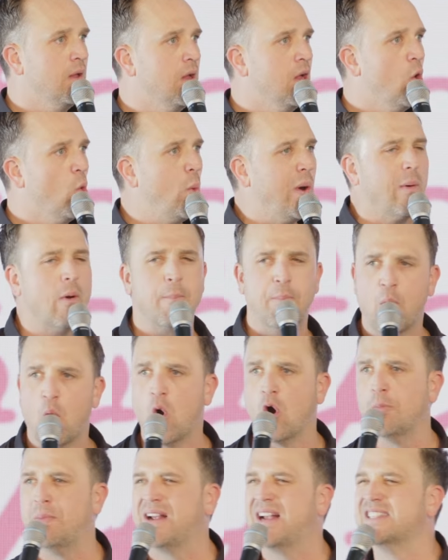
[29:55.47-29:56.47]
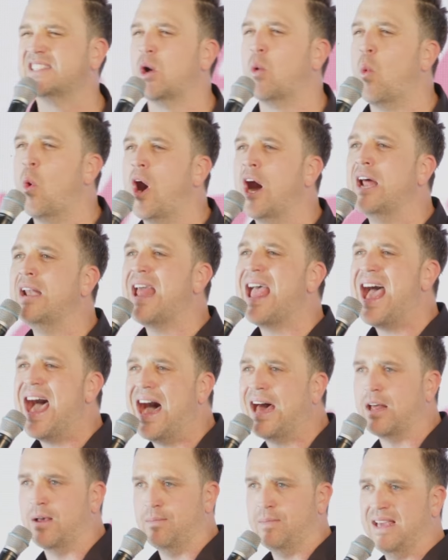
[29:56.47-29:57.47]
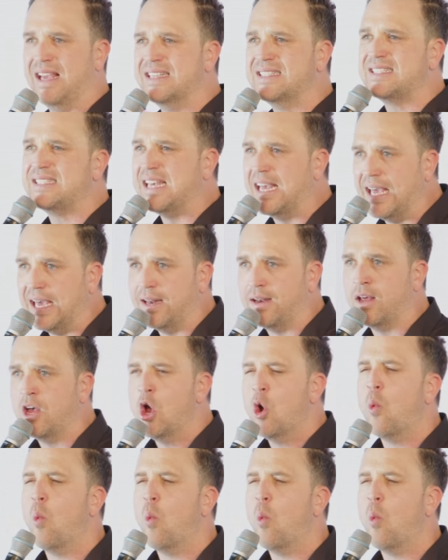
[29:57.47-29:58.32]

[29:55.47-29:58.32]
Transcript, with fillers: We were born because of one Adam, his sin.